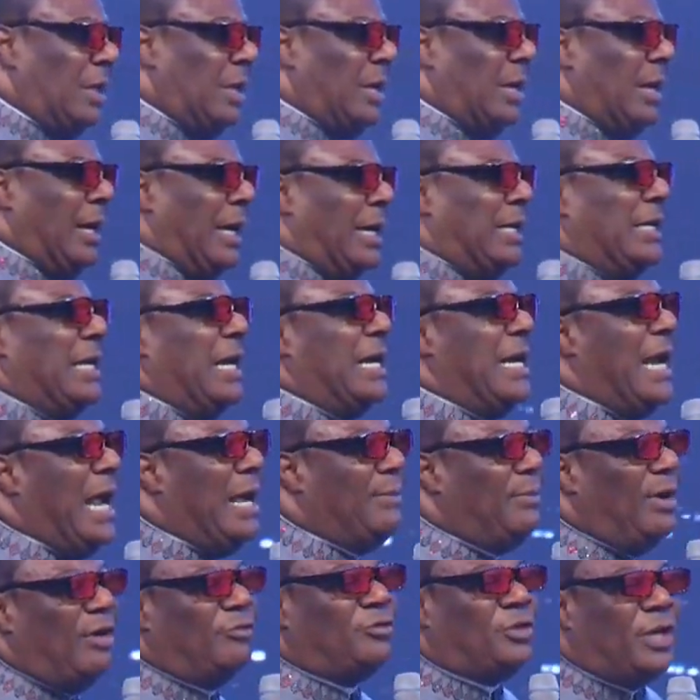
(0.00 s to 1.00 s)
in the
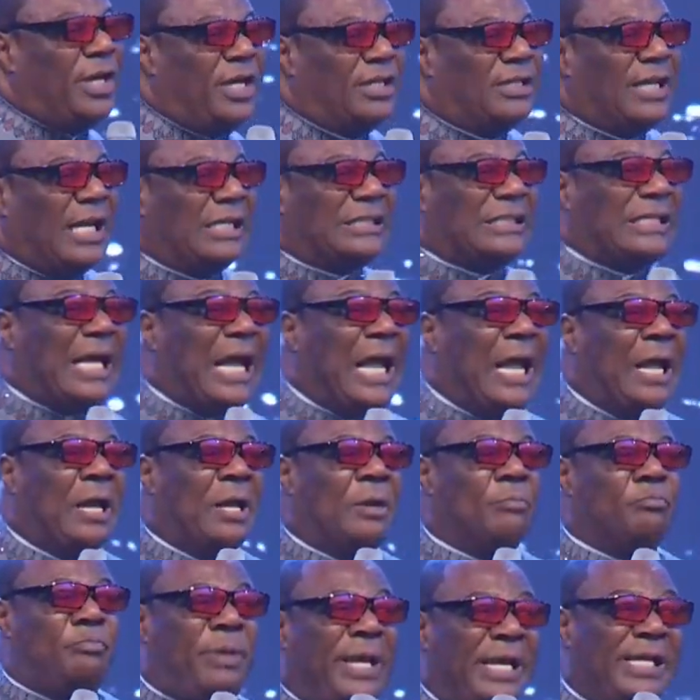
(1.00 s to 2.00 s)
name of Jesus, say,
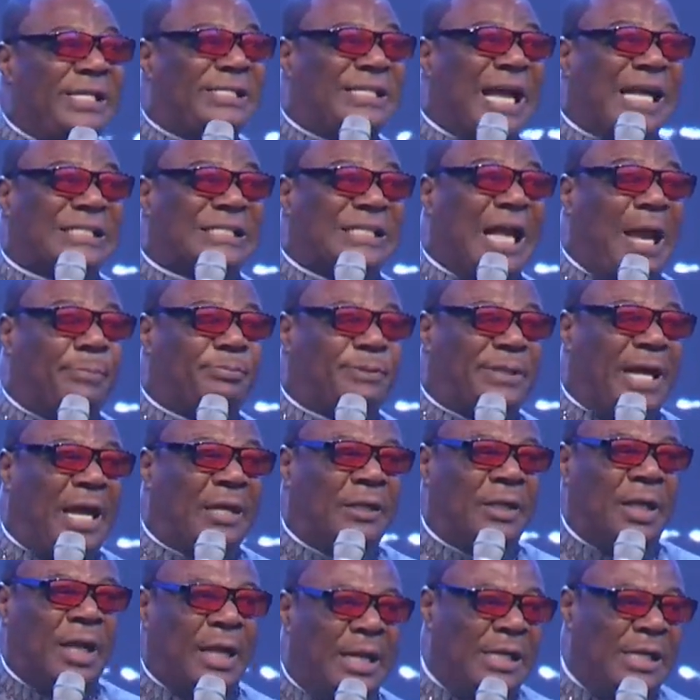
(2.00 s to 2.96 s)
be intercepted,